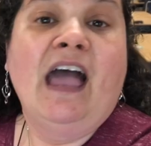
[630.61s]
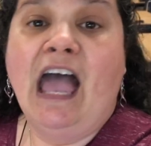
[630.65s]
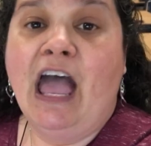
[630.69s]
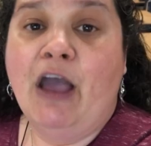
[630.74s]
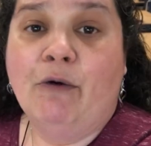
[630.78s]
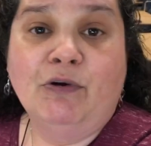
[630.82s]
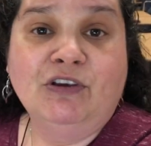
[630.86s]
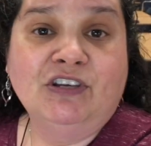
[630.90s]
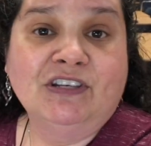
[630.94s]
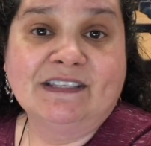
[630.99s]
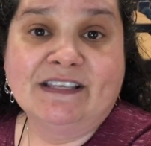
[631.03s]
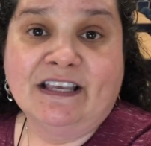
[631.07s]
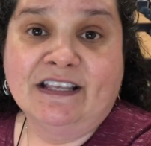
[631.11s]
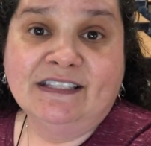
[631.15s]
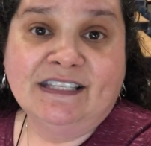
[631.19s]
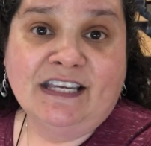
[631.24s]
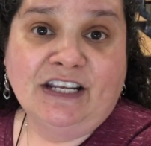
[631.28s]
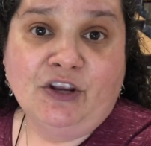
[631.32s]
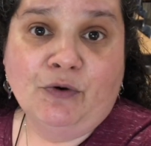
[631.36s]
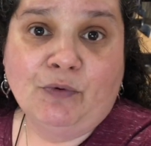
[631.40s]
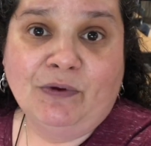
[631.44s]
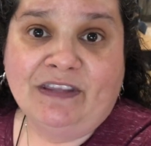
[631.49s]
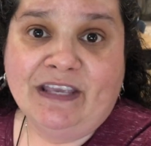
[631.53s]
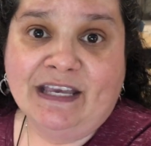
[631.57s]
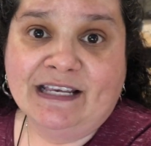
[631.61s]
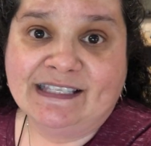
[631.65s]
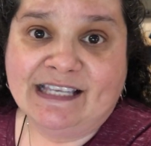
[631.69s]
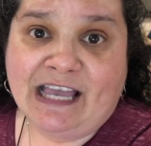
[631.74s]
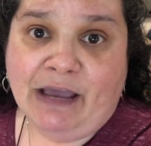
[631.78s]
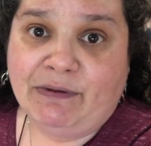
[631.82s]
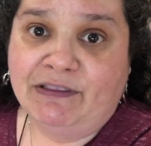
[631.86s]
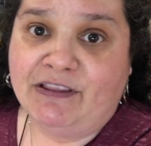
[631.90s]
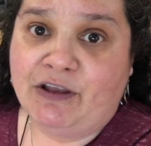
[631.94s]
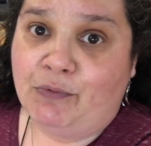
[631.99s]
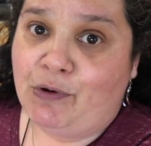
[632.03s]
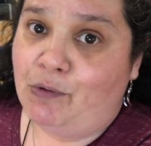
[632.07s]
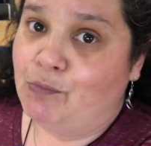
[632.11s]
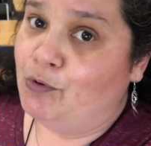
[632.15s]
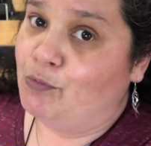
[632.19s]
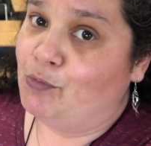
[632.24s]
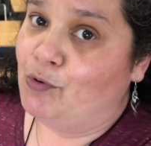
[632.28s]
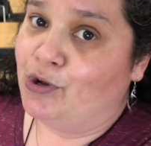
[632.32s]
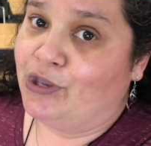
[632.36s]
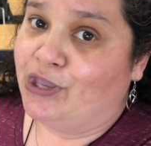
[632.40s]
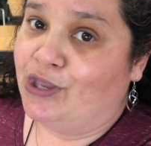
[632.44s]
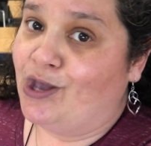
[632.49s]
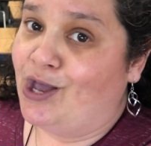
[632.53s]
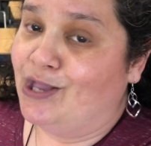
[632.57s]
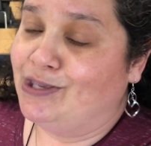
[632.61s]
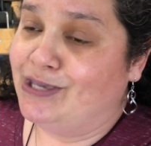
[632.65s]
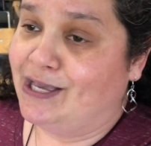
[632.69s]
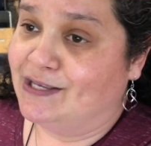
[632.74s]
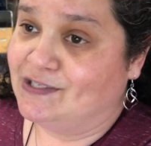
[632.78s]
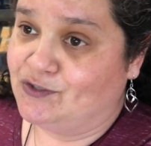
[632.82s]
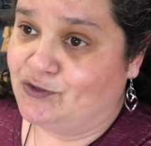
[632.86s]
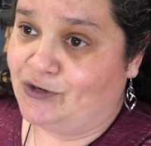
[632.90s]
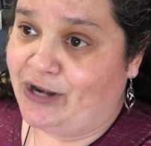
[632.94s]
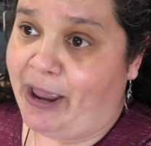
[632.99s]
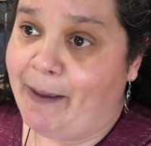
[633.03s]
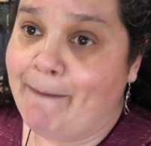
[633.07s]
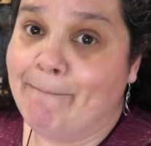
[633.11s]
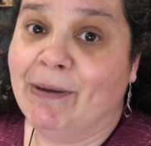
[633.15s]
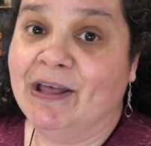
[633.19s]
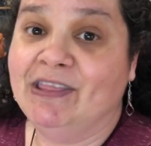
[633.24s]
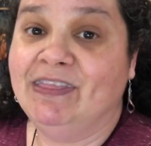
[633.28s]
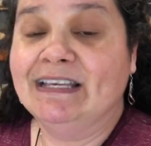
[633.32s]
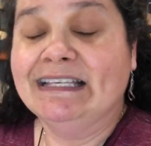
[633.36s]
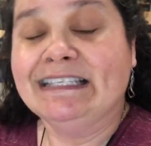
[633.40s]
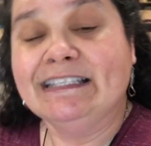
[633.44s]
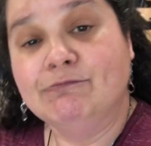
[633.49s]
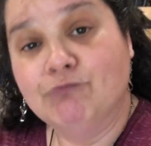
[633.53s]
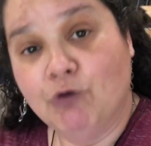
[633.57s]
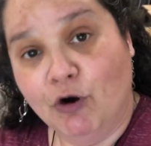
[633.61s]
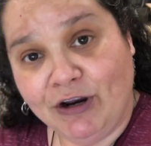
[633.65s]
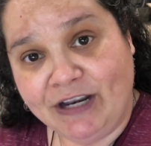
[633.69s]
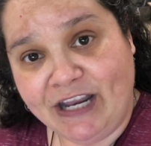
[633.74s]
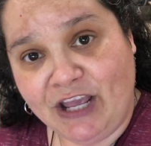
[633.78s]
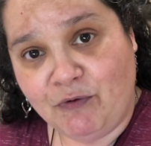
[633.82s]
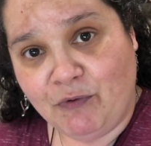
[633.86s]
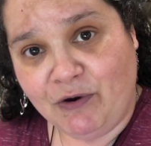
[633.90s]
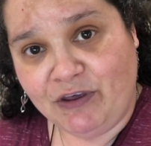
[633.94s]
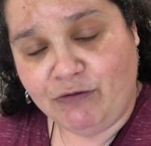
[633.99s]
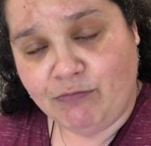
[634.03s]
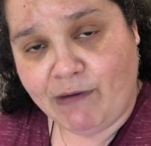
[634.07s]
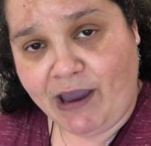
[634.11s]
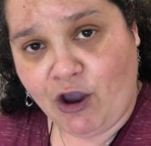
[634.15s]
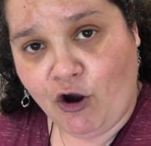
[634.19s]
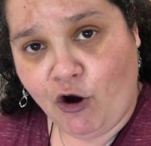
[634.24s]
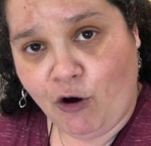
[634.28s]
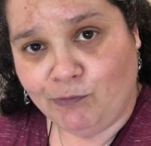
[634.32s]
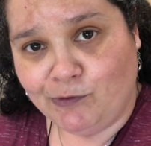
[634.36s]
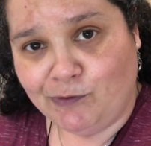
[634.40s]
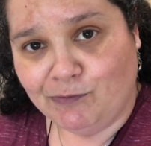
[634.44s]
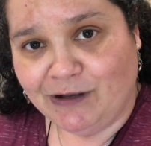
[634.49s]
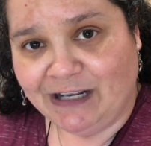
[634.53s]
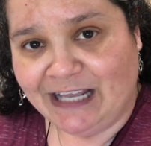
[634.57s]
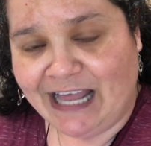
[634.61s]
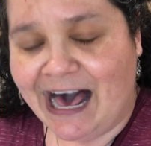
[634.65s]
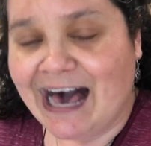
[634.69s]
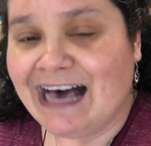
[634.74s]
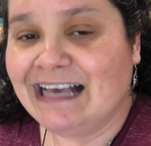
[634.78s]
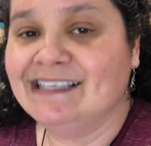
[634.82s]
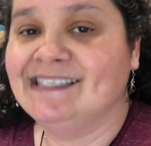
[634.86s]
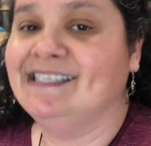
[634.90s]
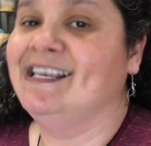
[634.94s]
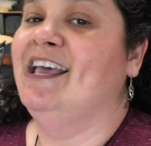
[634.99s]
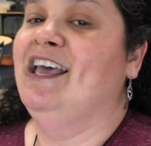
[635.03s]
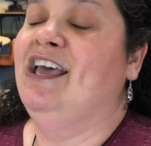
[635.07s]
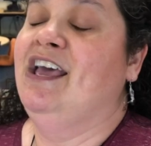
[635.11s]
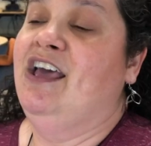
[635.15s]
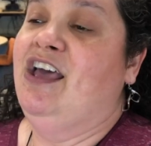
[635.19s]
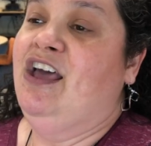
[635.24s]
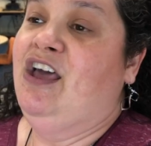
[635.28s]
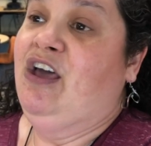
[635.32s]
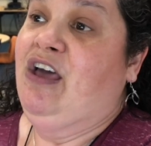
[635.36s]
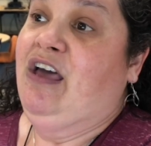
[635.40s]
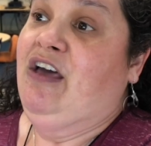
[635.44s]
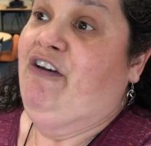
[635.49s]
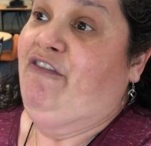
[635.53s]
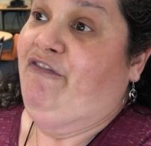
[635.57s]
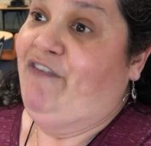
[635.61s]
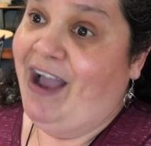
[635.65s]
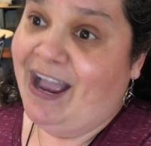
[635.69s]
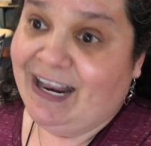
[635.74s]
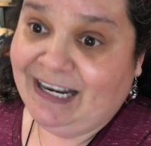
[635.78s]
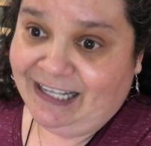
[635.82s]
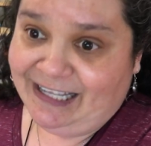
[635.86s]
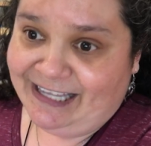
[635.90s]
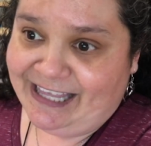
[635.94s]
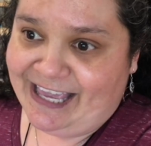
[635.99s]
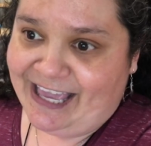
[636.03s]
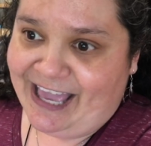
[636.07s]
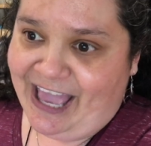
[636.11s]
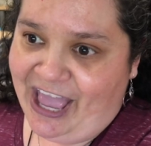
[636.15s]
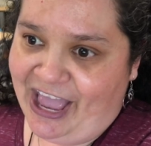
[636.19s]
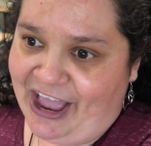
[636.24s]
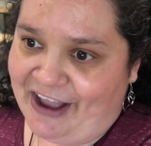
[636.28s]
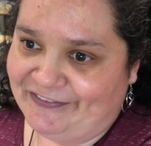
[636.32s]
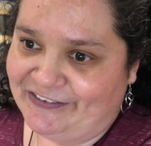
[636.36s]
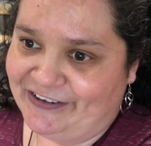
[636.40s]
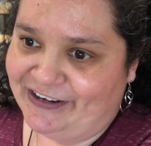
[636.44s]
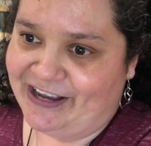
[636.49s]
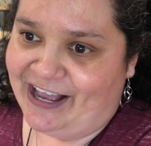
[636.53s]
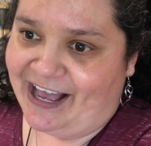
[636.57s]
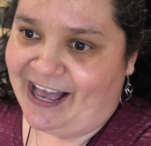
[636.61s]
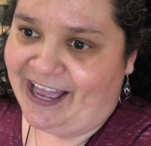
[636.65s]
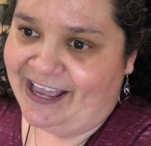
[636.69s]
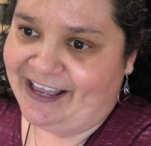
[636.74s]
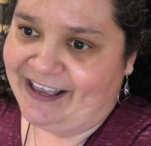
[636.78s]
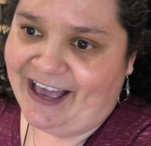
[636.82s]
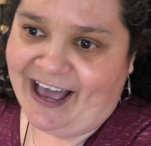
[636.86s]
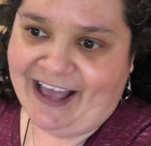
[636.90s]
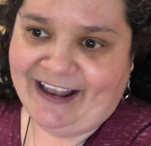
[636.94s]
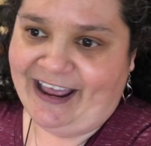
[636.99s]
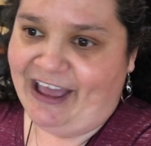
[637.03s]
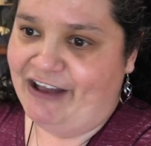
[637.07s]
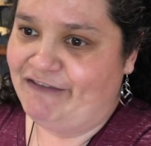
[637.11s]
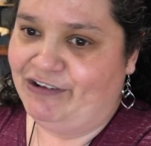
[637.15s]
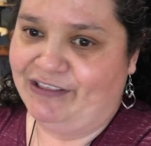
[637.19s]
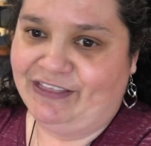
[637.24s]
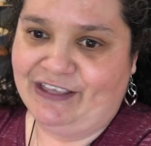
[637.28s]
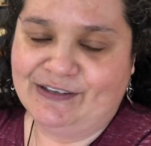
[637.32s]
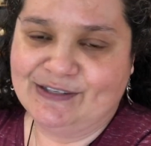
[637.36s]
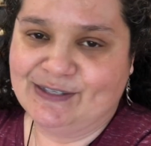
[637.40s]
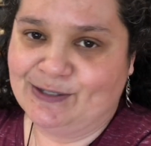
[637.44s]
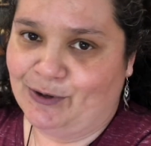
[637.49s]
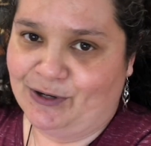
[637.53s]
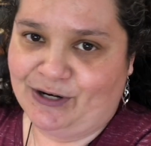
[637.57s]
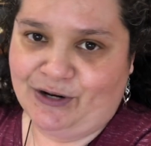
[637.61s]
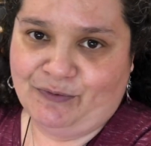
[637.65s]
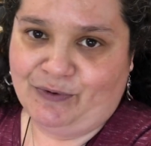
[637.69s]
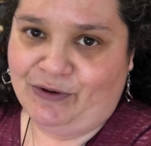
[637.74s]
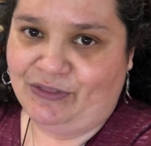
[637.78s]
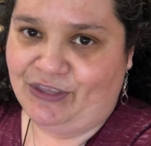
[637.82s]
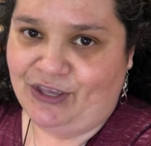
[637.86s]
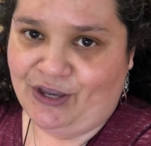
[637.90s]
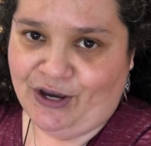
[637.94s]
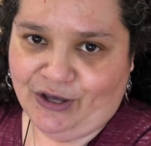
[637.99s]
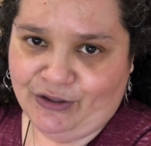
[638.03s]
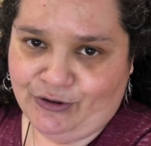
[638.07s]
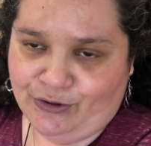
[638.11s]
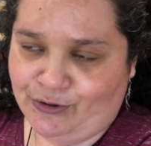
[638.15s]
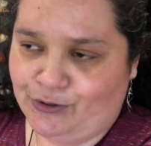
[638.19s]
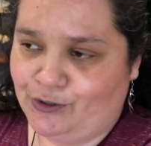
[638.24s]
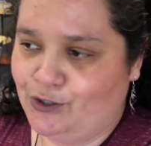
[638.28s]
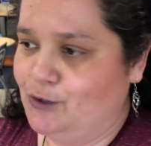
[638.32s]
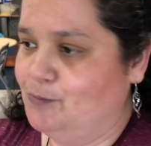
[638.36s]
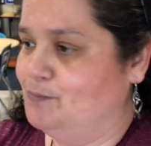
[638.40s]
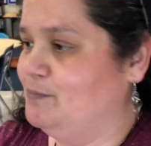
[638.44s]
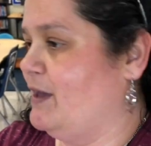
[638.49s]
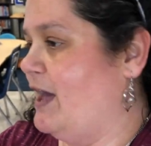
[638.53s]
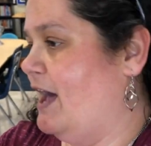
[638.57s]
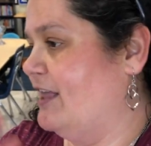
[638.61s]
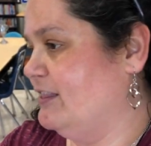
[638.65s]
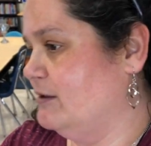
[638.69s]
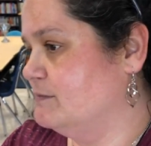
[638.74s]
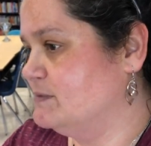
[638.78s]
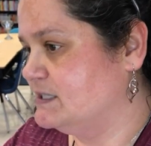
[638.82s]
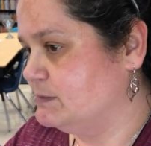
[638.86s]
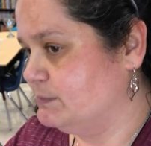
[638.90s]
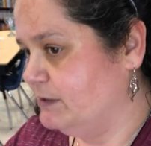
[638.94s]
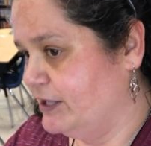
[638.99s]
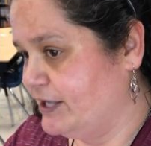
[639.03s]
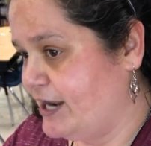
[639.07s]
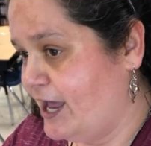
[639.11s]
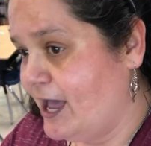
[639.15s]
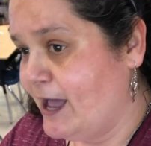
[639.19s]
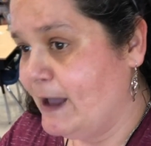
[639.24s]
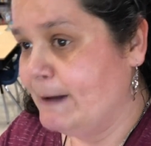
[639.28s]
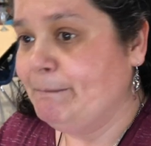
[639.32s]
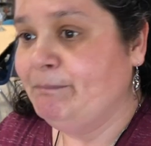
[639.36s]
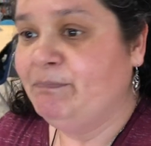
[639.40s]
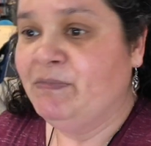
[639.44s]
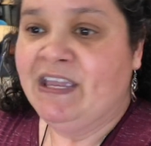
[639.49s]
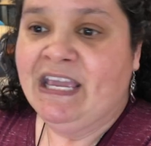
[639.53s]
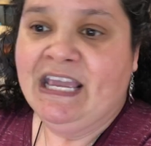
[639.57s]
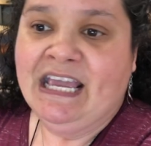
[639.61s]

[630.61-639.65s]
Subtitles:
And we just continued with the assignment that we were working on yesterday. But this morning with my homeroom class, finally, after I got everything sorted with the other group, got them split up,